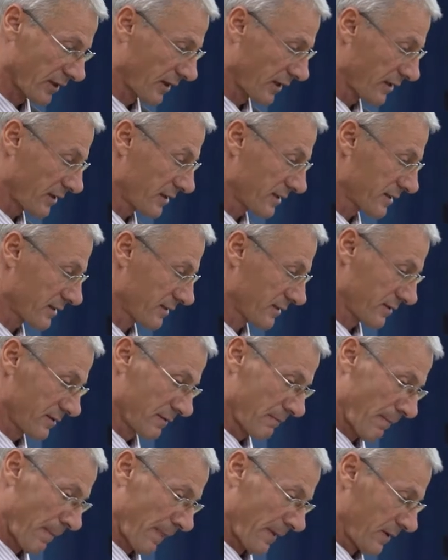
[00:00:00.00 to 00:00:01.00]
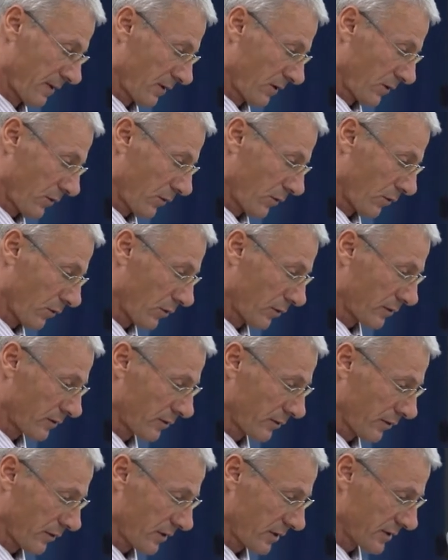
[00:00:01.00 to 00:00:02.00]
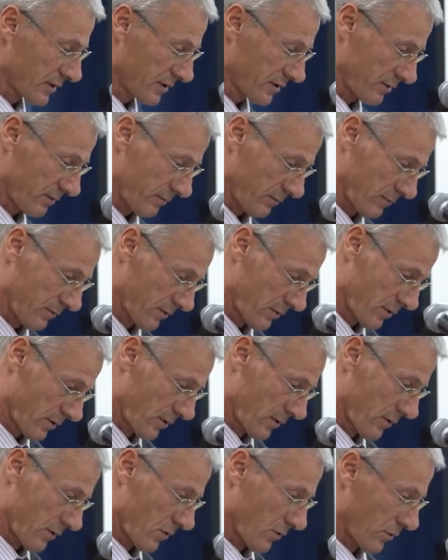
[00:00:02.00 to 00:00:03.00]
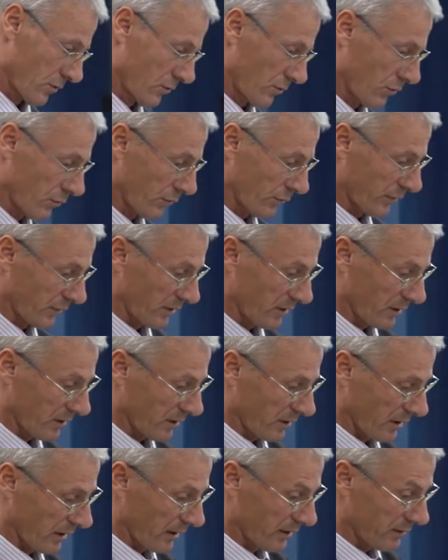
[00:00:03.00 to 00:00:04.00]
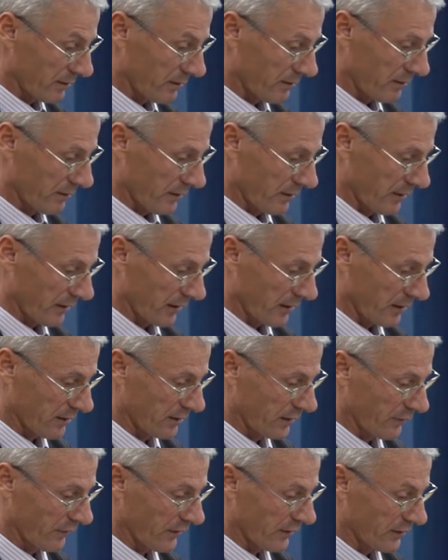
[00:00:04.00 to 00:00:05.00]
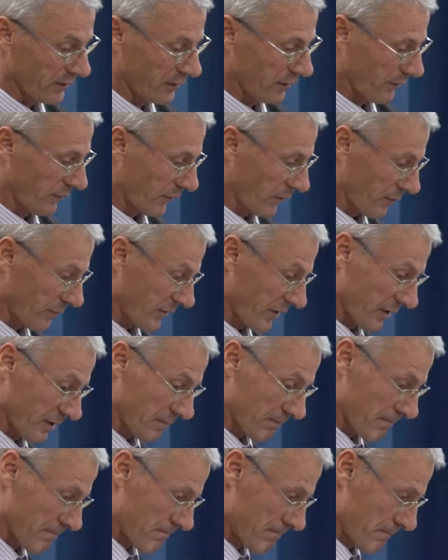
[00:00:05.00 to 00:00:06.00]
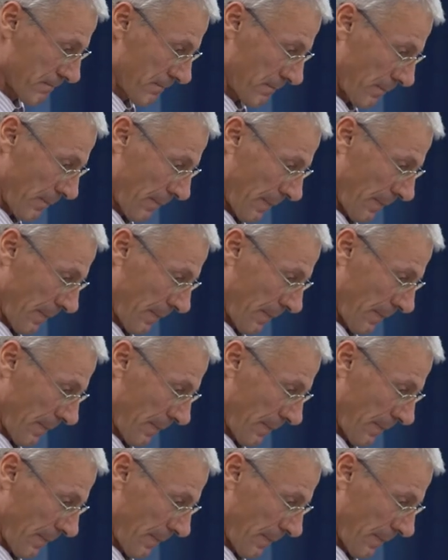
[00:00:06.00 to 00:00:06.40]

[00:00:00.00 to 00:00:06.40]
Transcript: against all these who think and act differently from them.